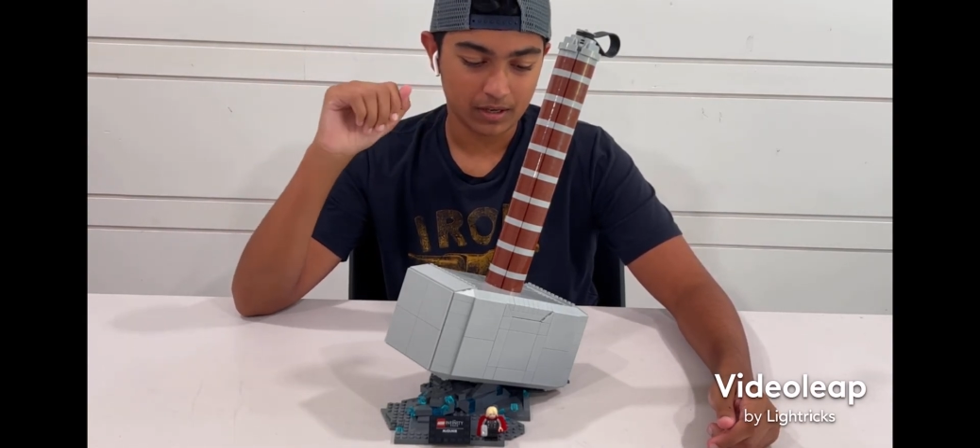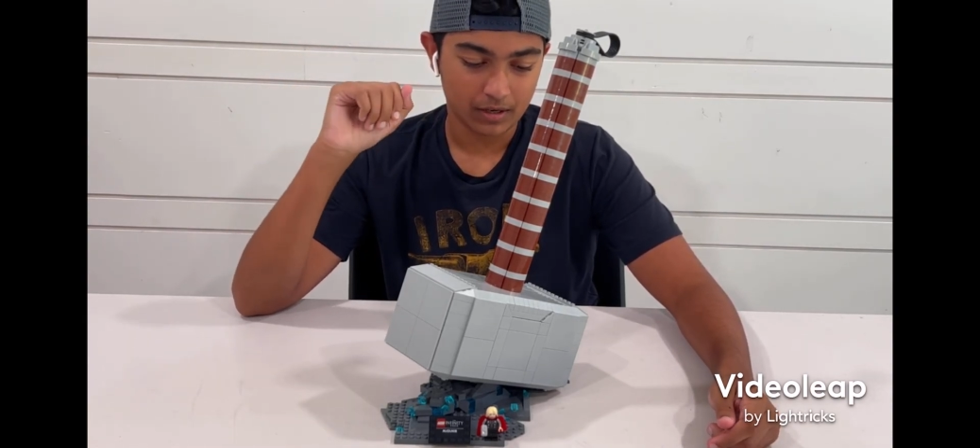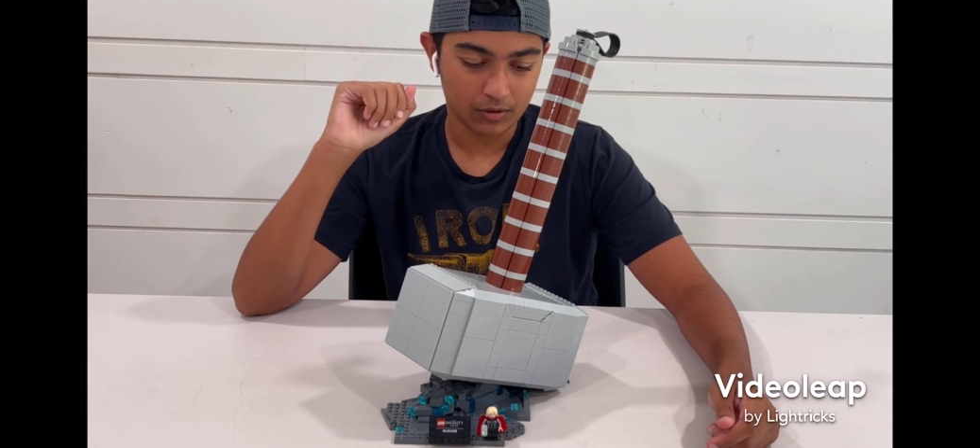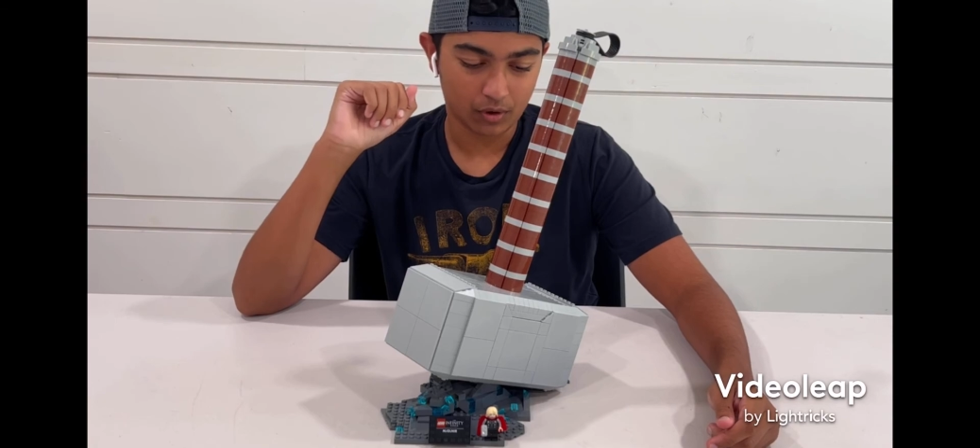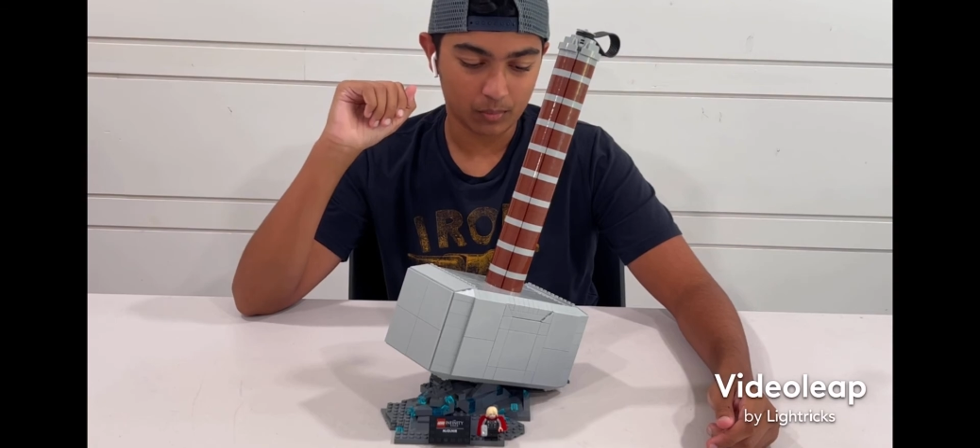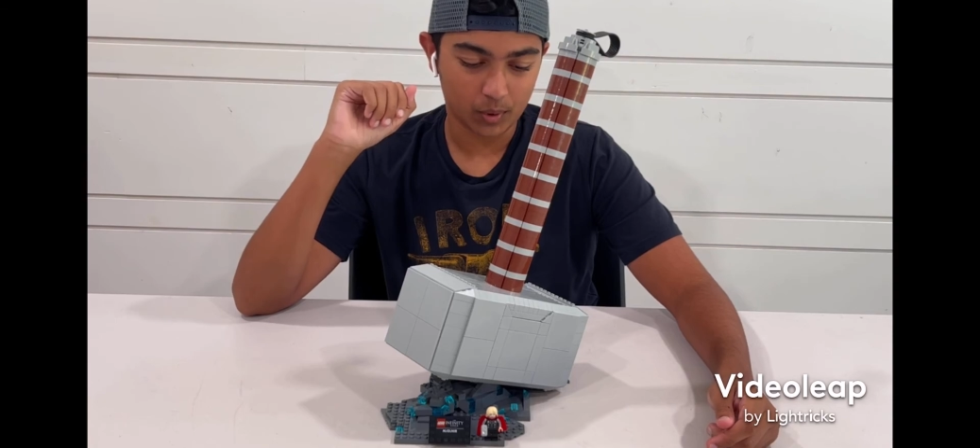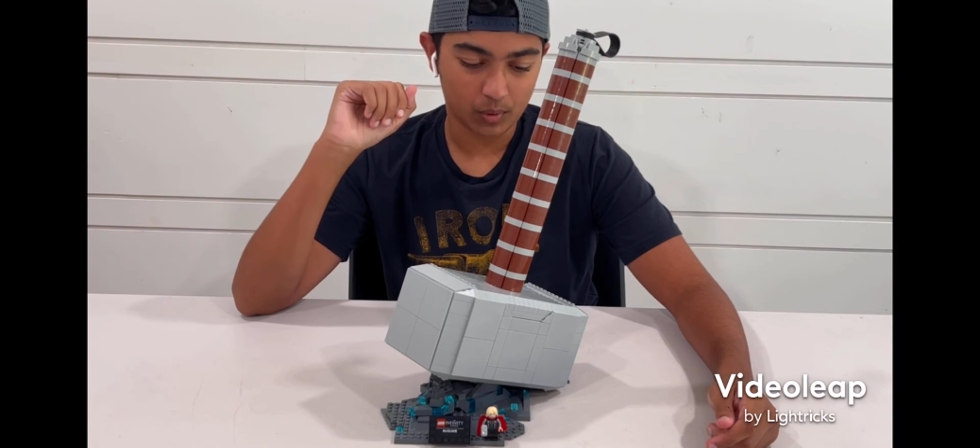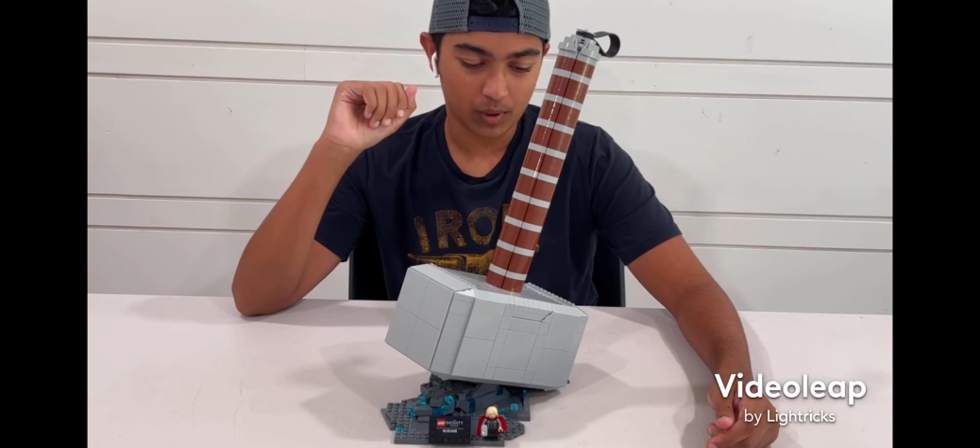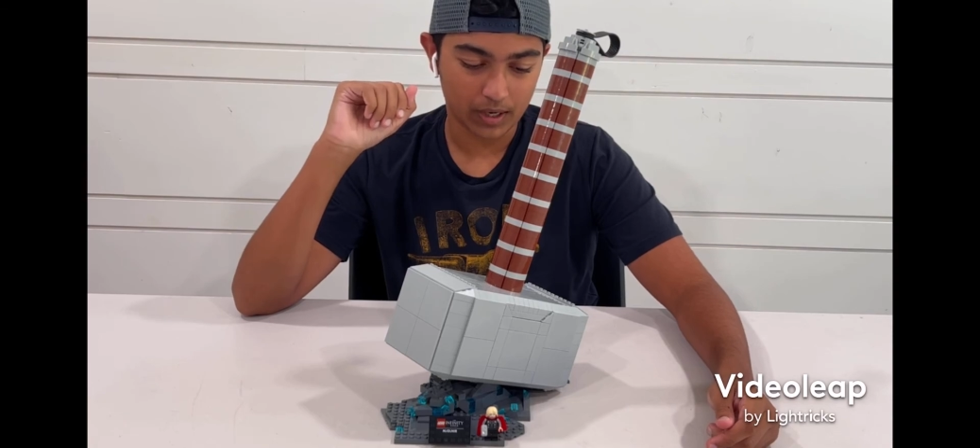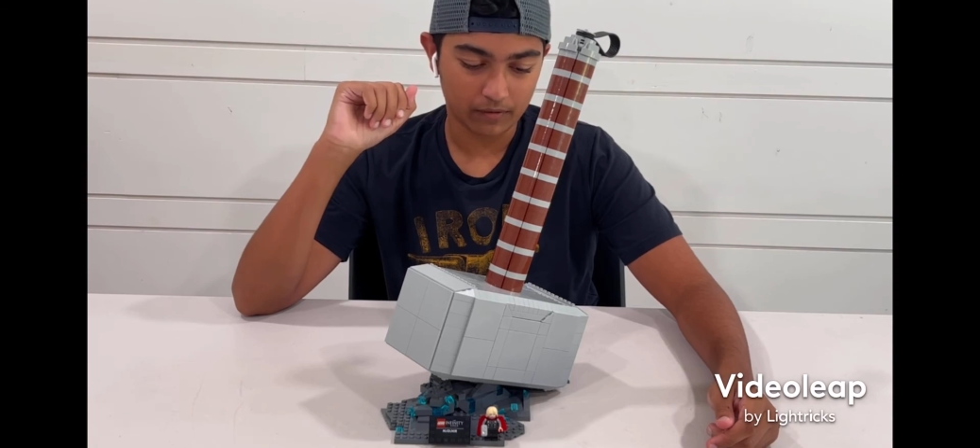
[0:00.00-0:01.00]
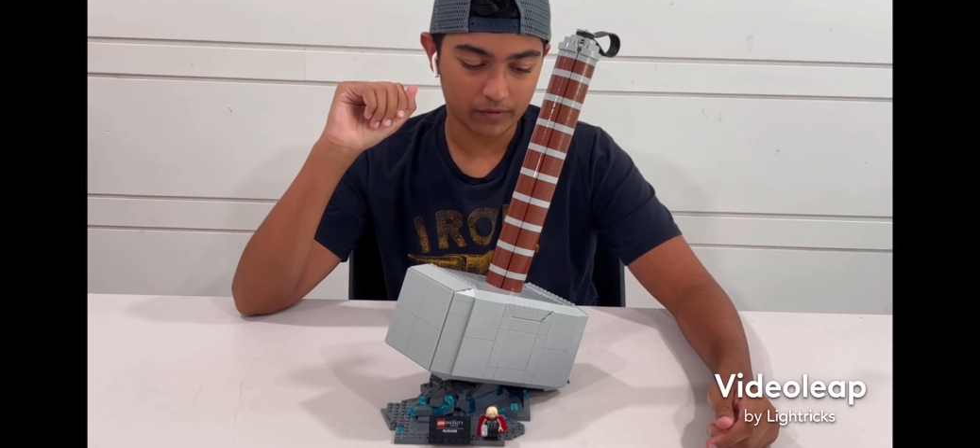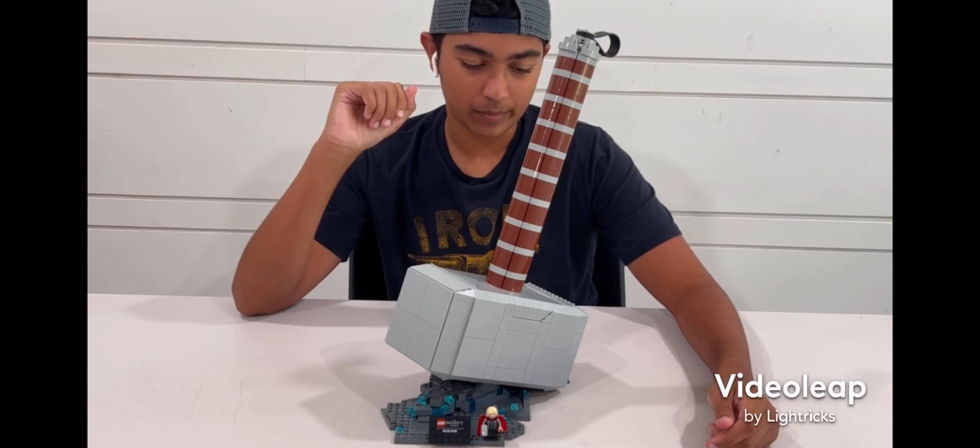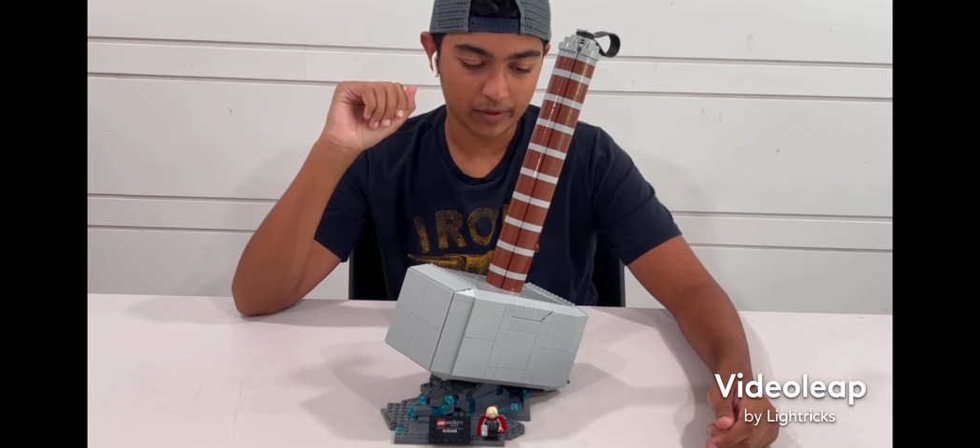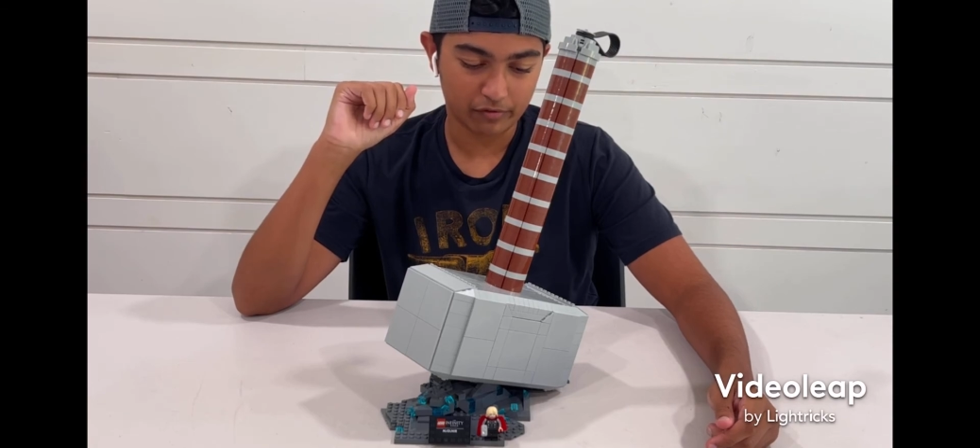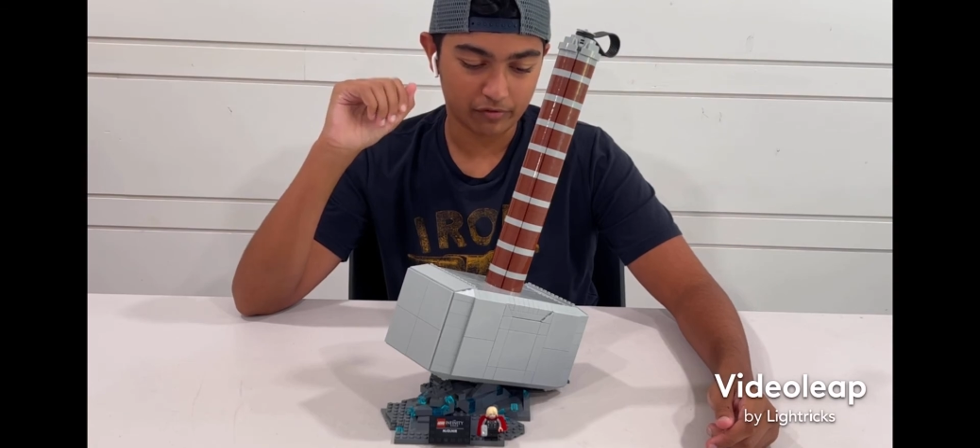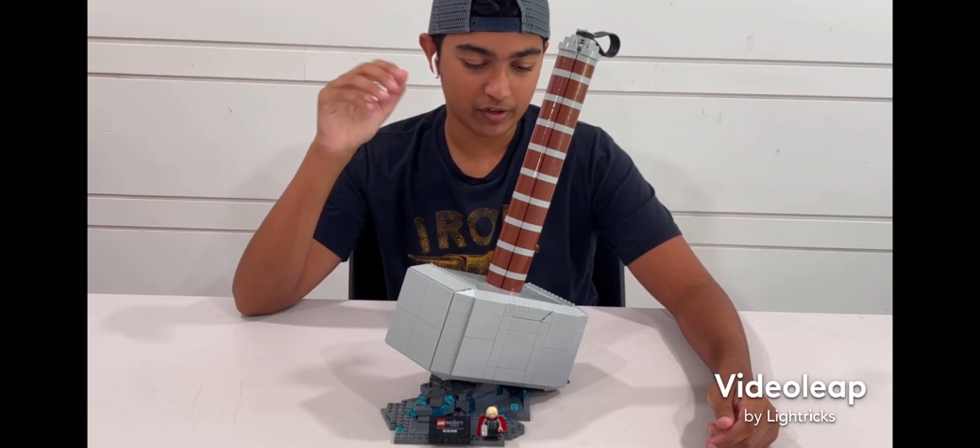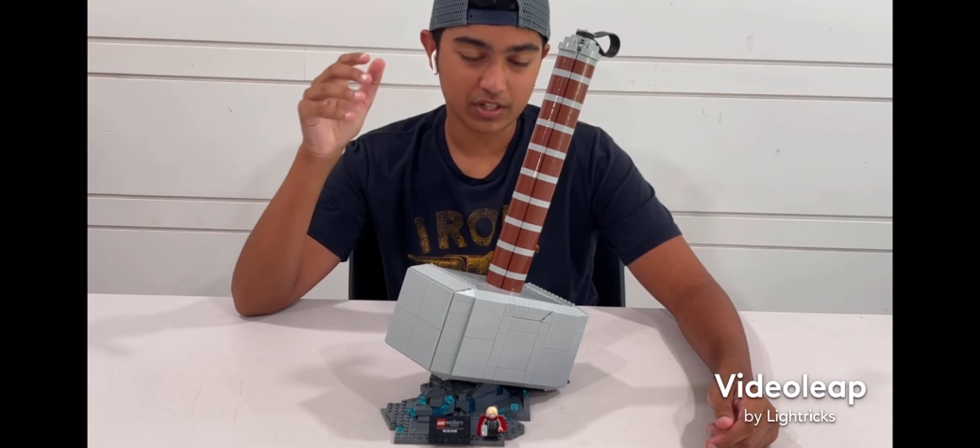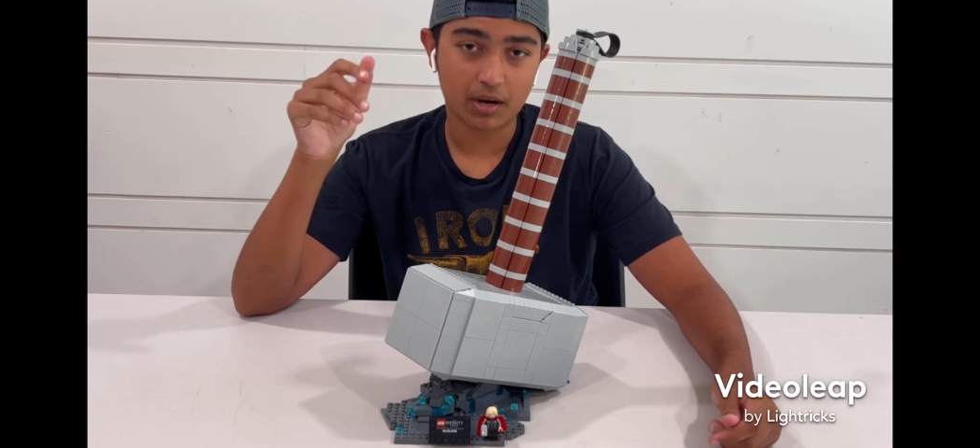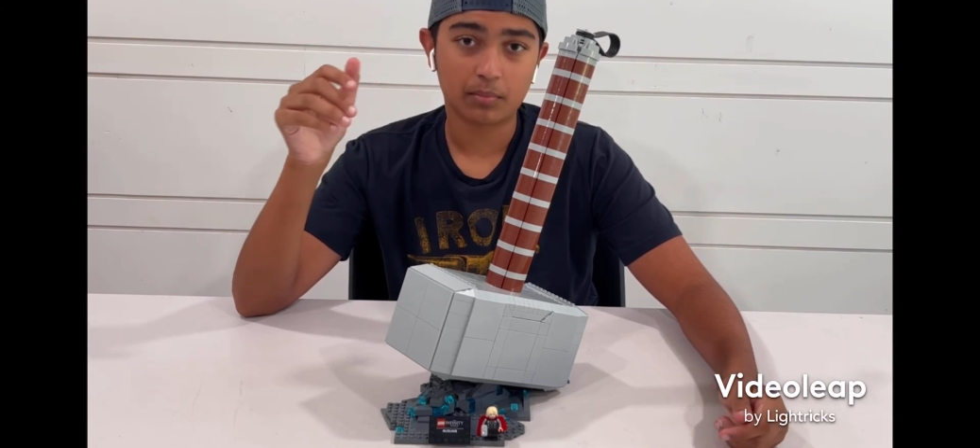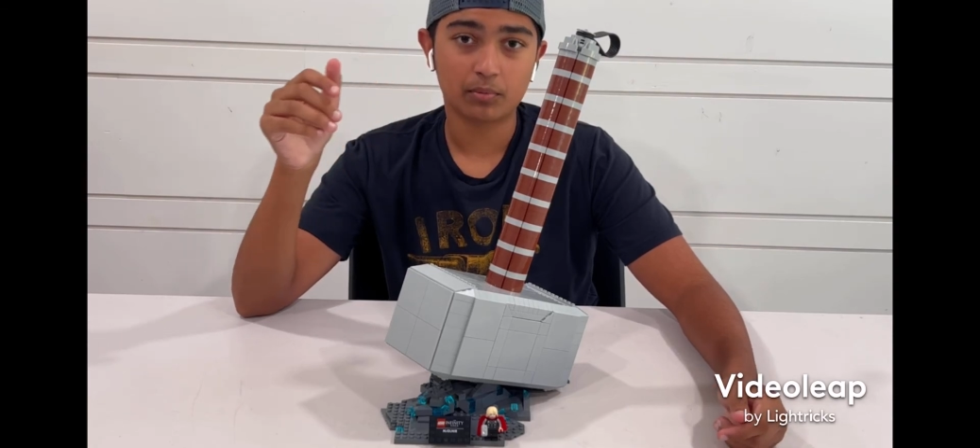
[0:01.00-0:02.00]
normal one from the first
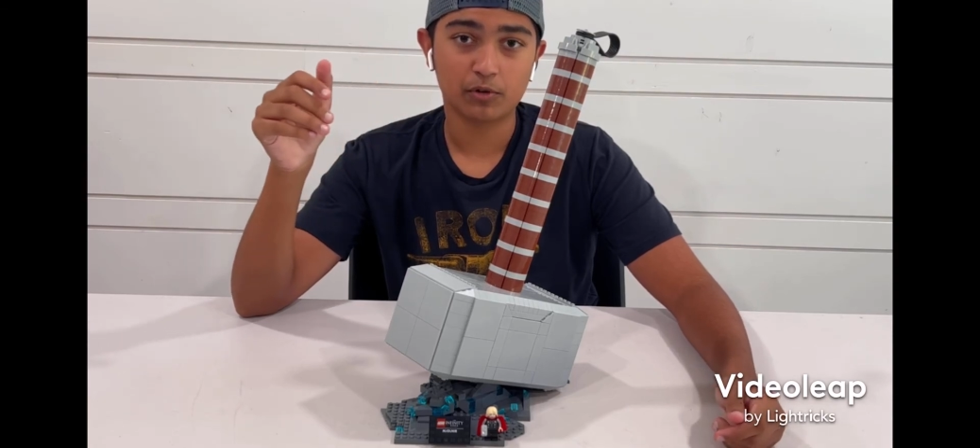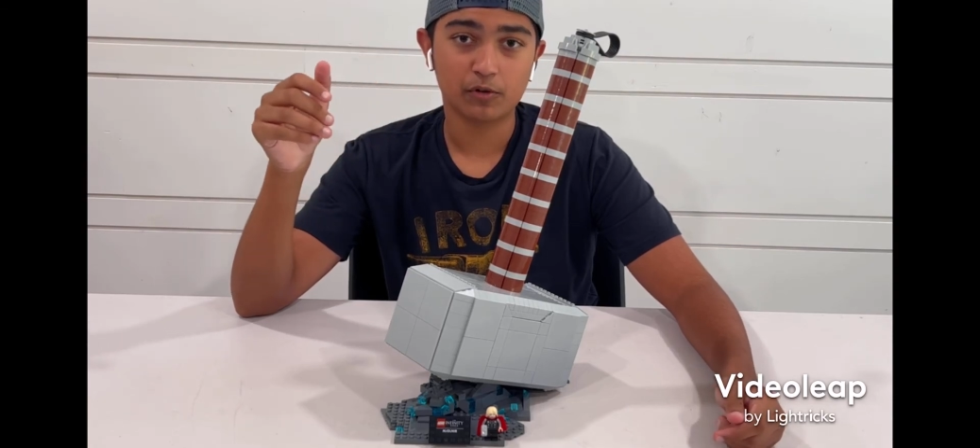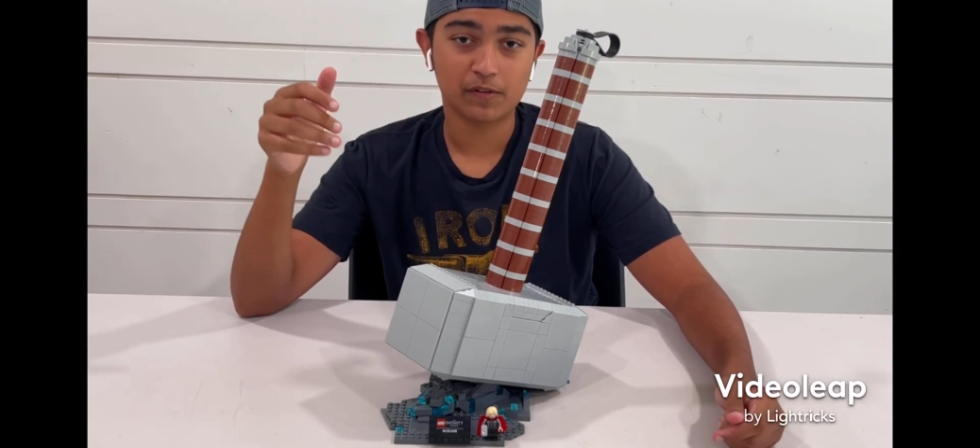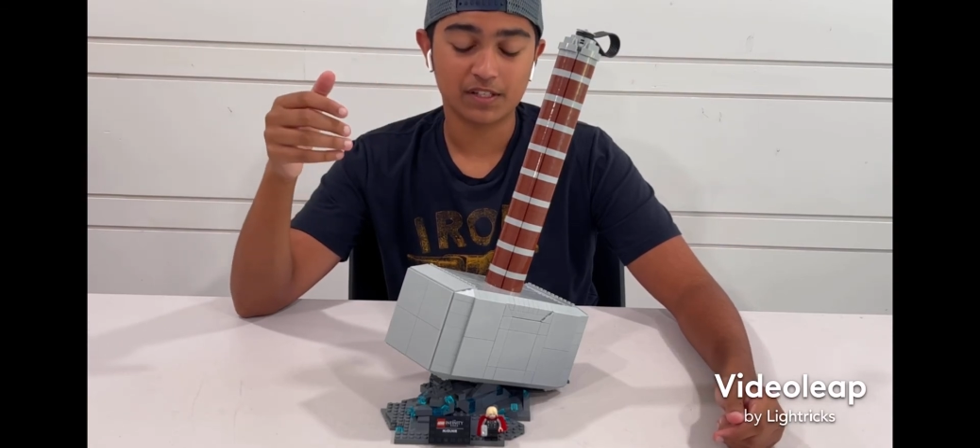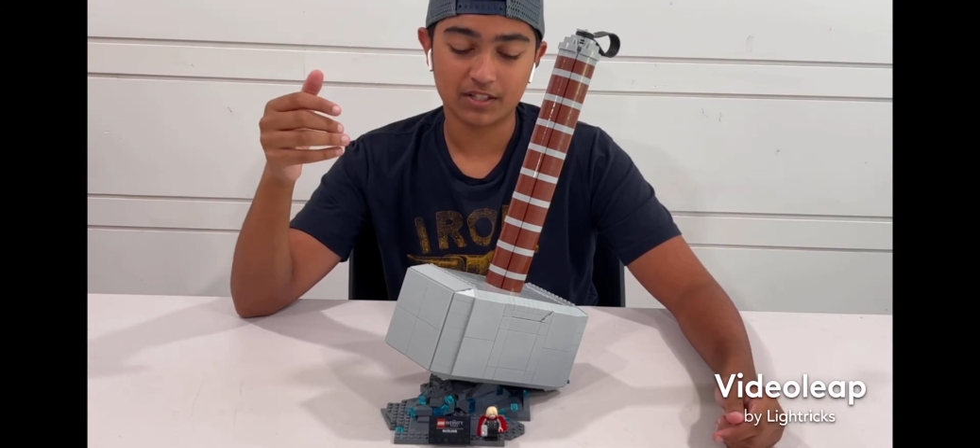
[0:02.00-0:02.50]
couple movies.